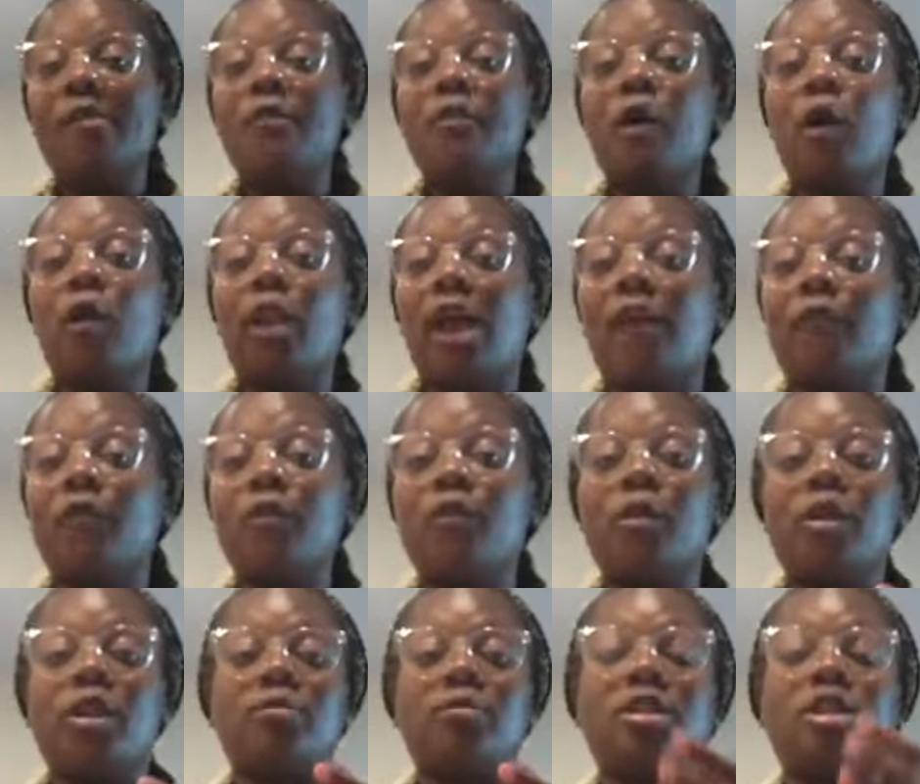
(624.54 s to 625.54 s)
like fruit roll-ups
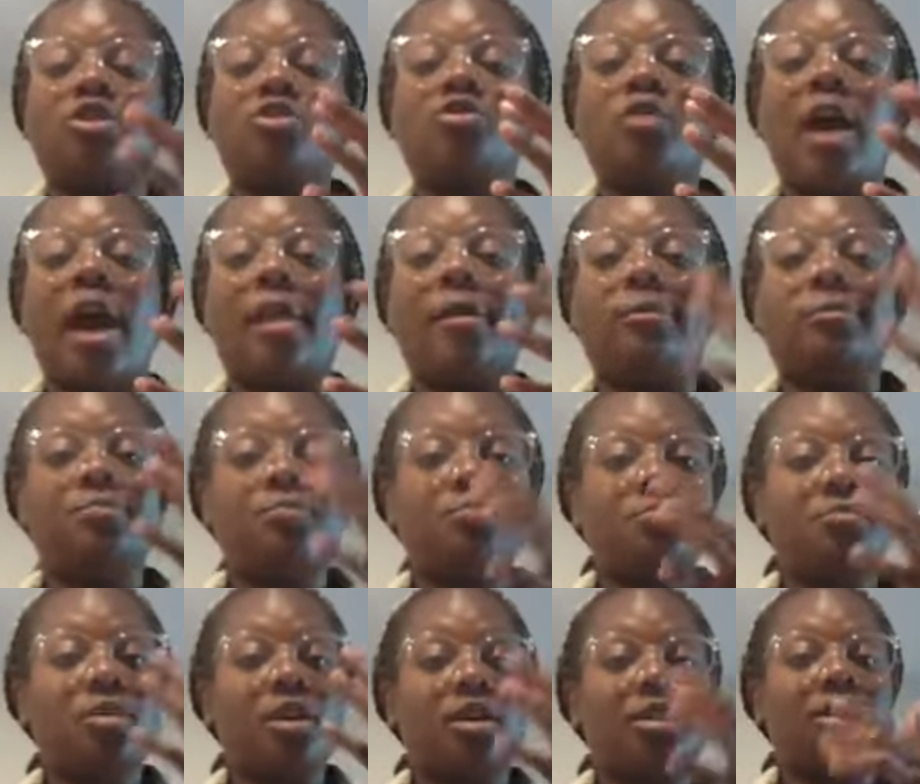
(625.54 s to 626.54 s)
because you got to,
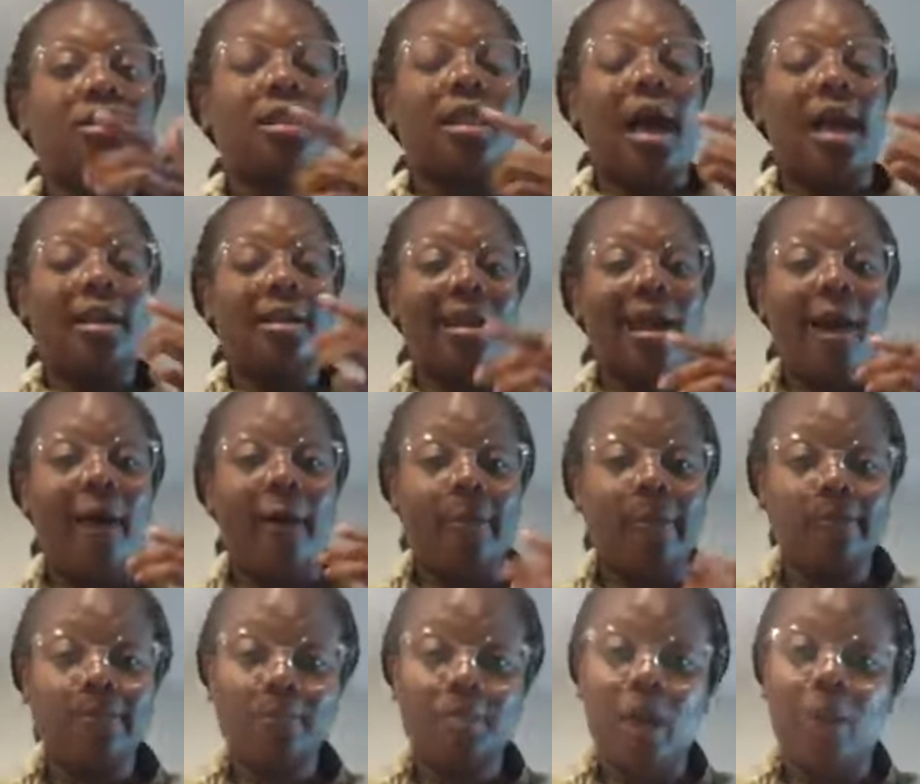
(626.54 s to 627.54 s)
because a lot of y'all
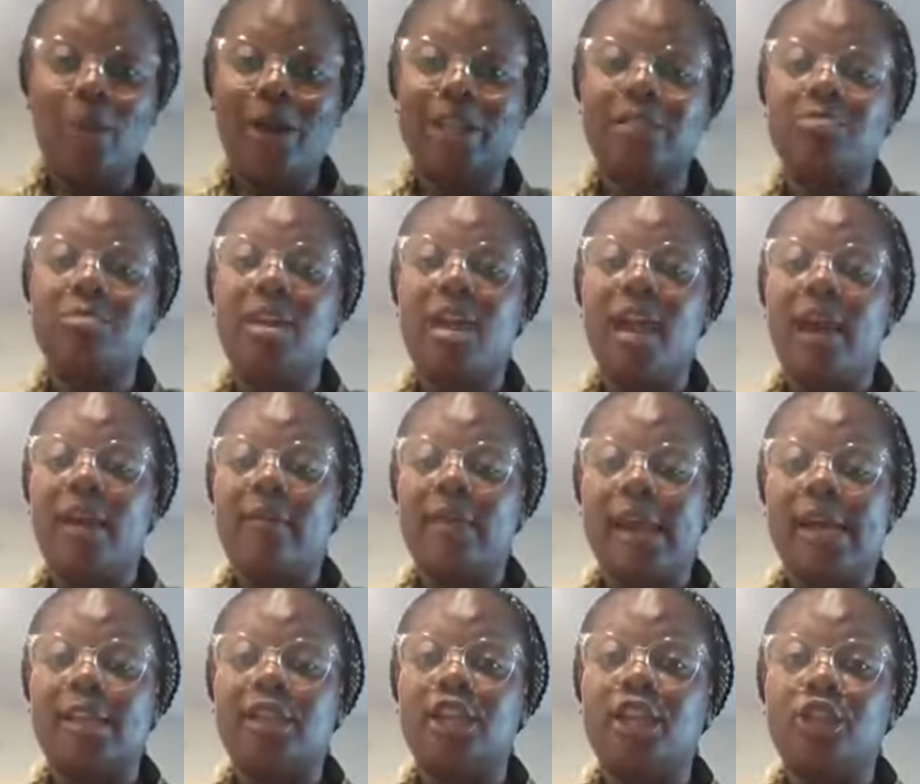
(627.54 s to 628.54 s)
that watch me have like
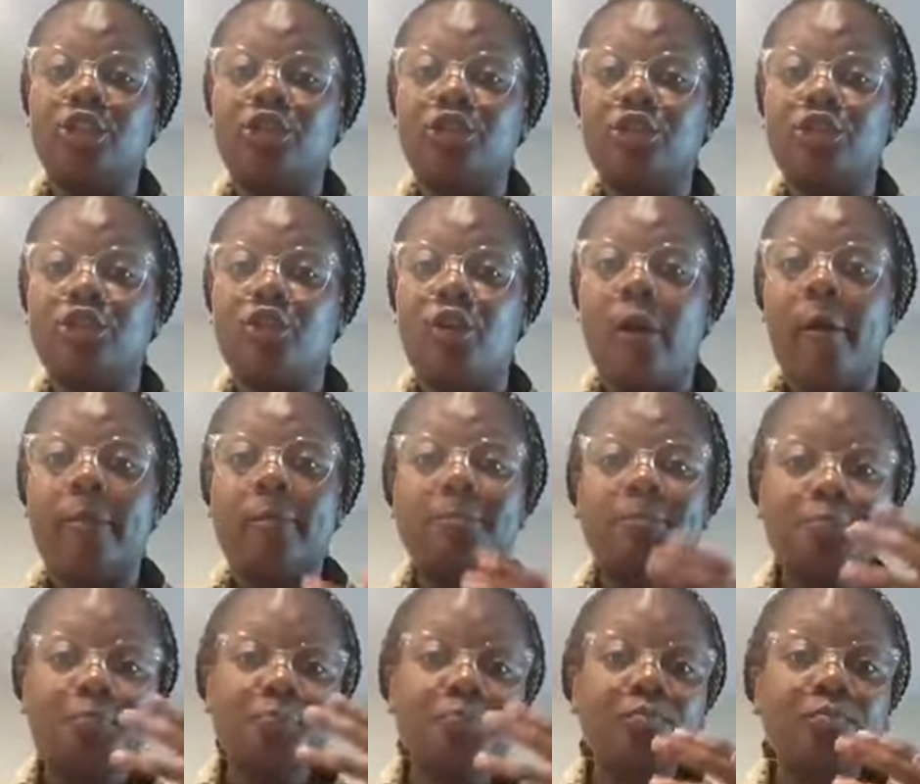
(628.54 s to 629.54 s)
dentures or
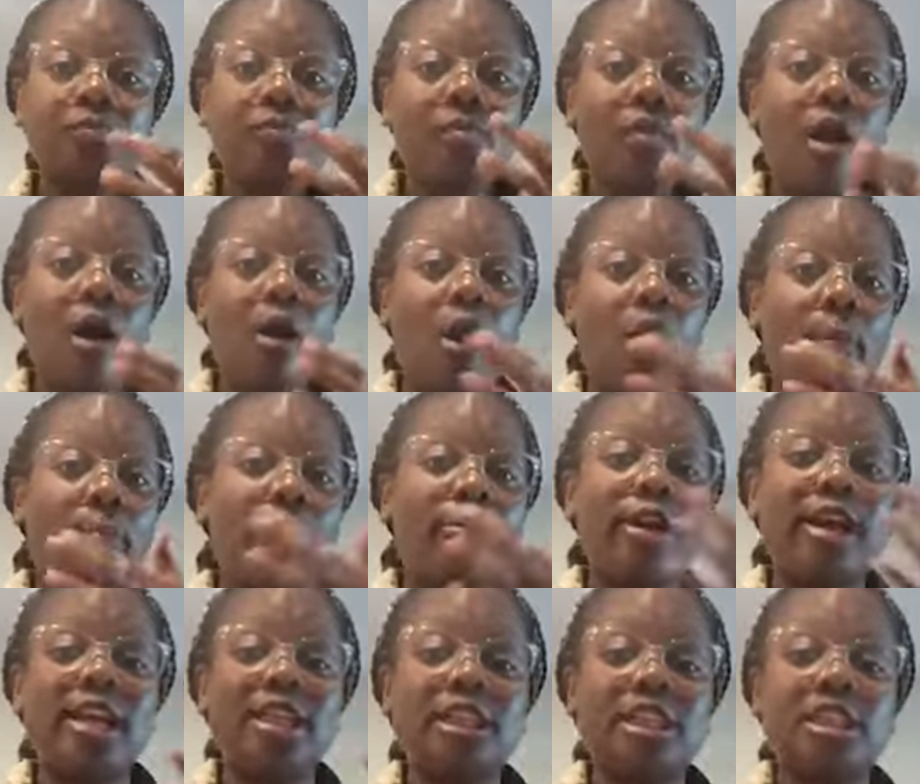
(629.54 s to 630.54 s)
or
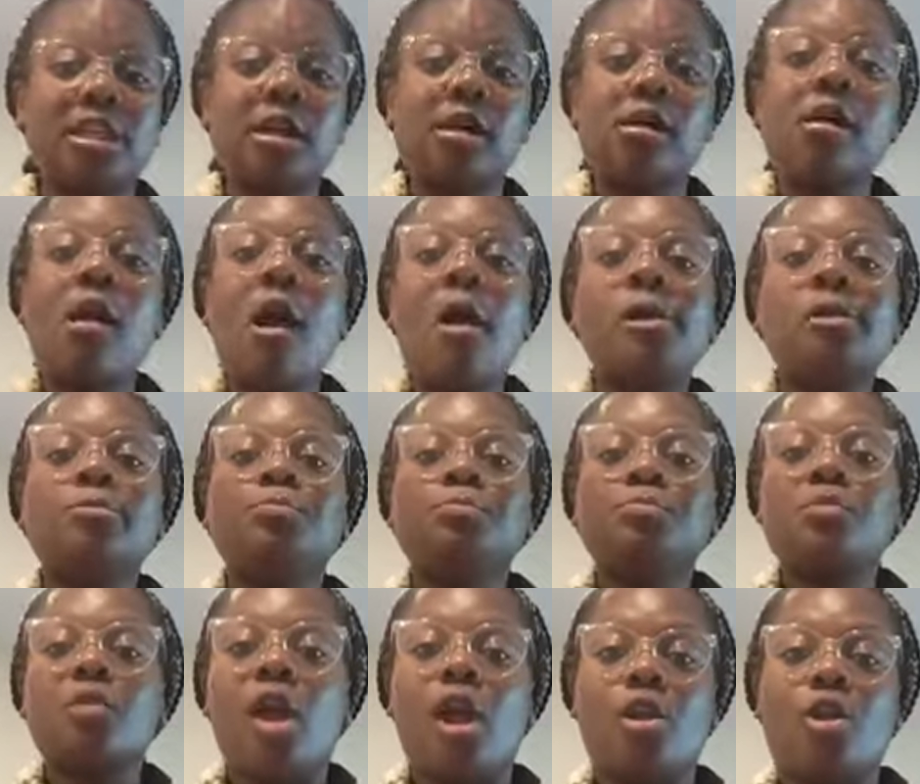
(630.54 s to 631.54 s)
bridges, and
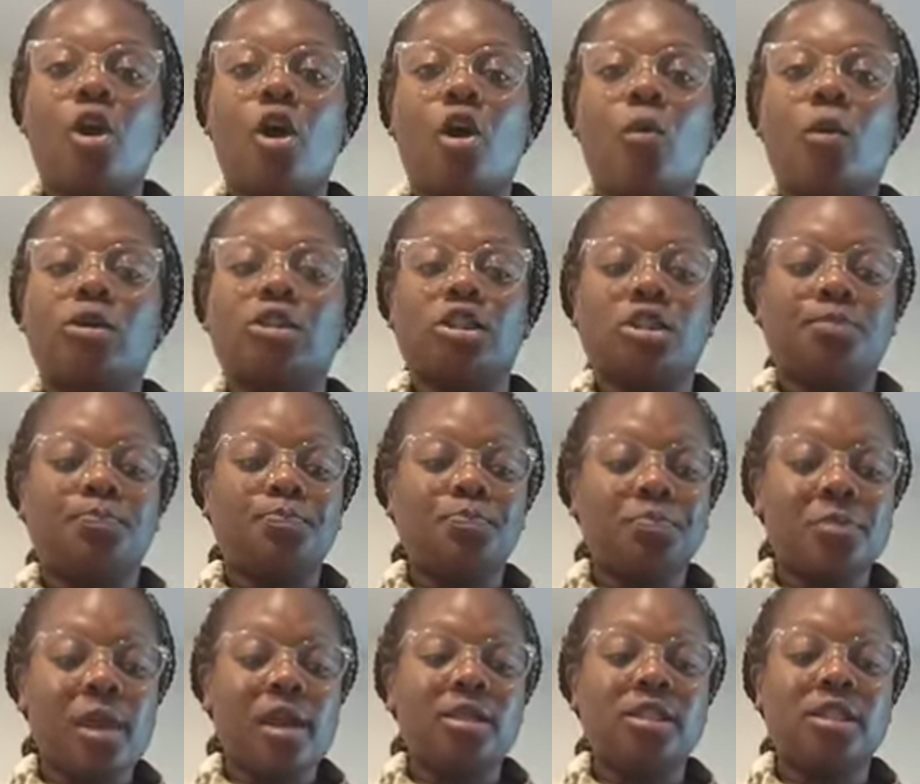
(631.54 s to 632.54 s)
you don't want your
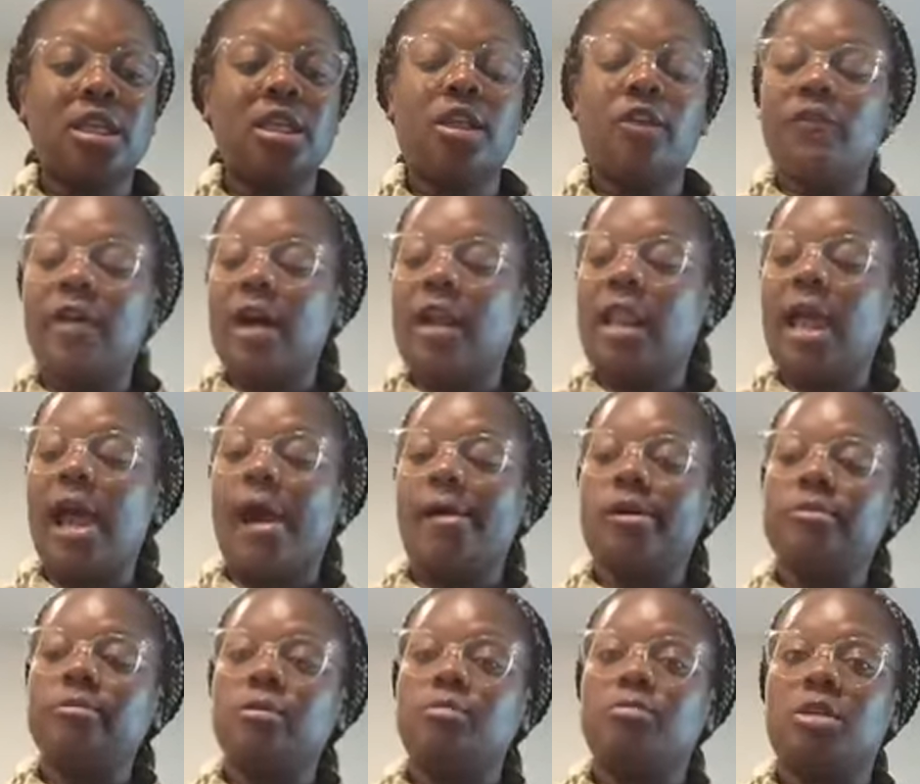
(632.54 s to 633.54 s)
teeth to fall out
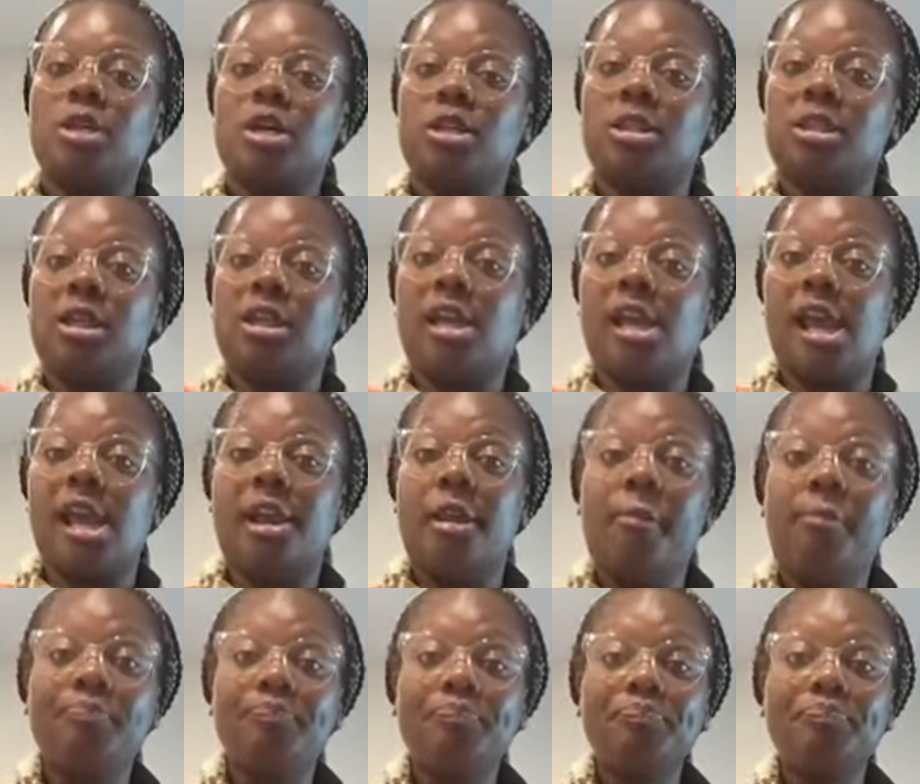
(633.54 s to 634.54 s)
because of candy.
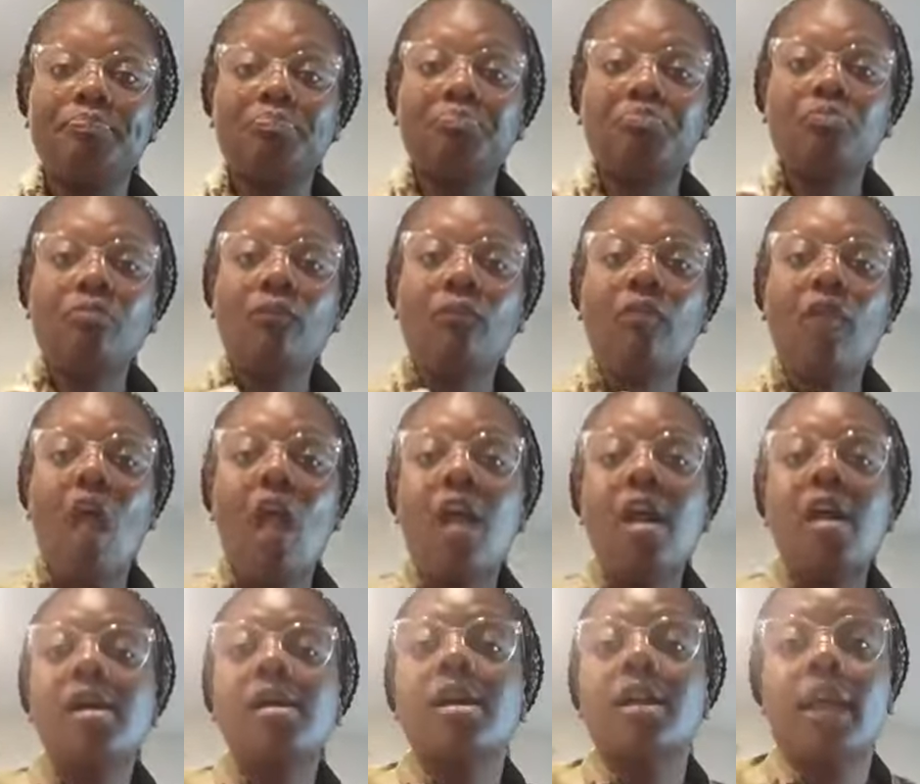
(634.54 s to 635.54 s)

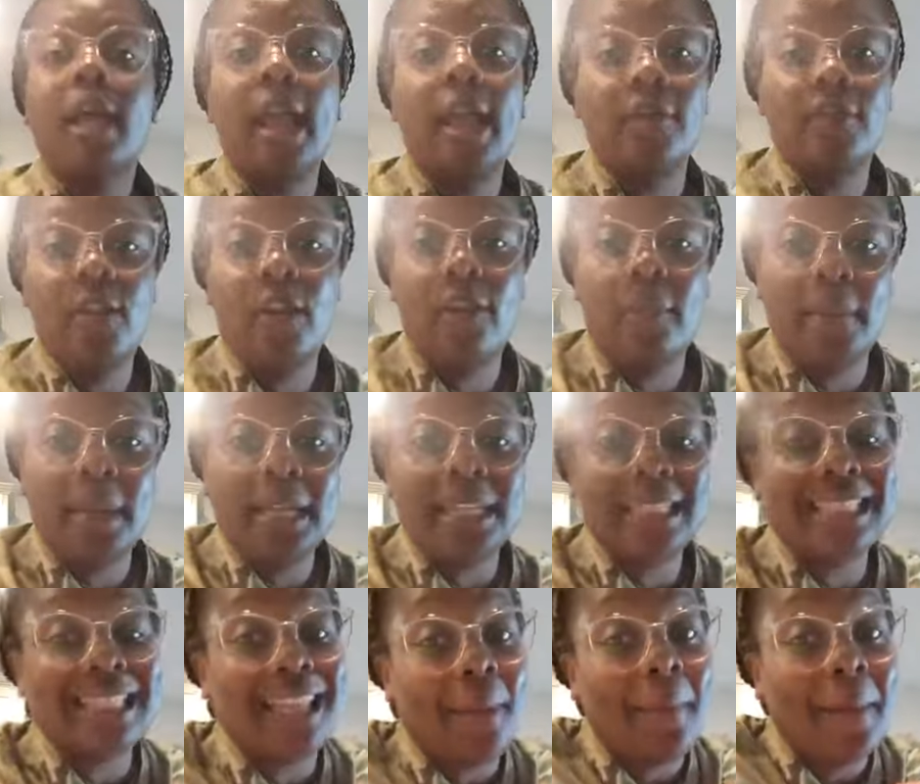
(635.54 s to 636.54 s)
Have you ever been to
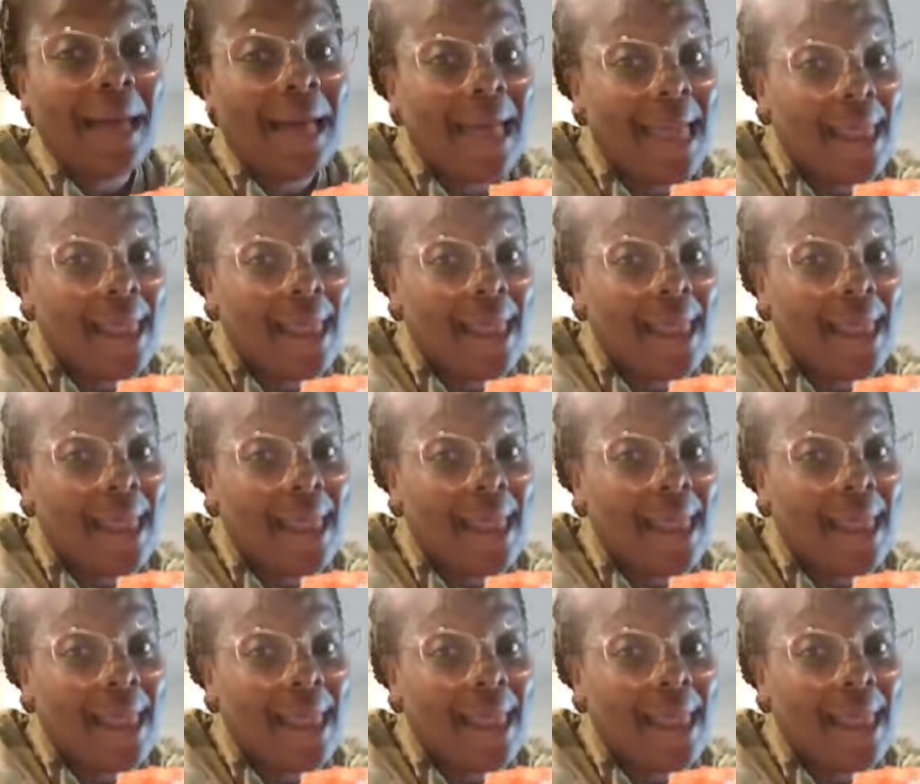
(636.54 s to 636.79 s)
Cinnabon?